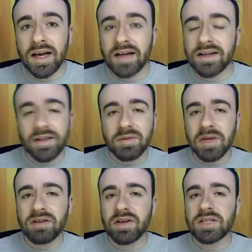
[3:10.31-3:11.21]
Another
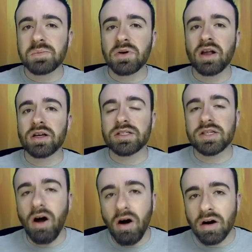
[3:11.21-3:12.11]
mid-range brawler,
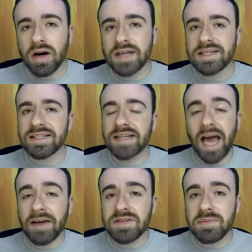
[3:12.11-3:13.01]
Tara, doesn't
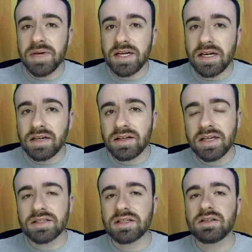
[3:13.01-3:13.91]
have to be nearly
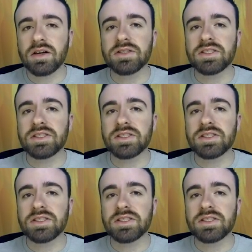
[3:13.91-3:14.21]
as close.